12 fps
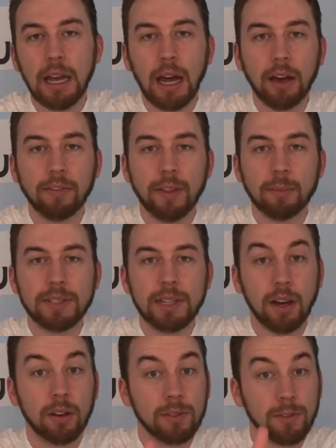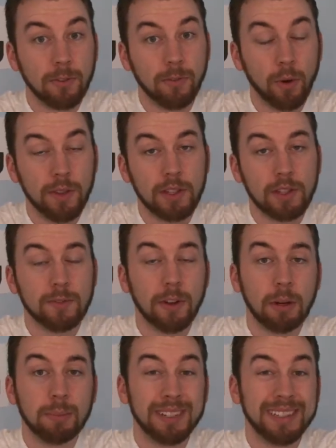of themselves for this
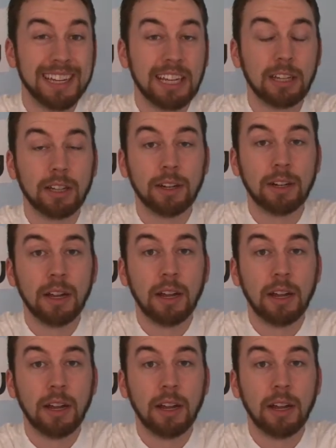very particular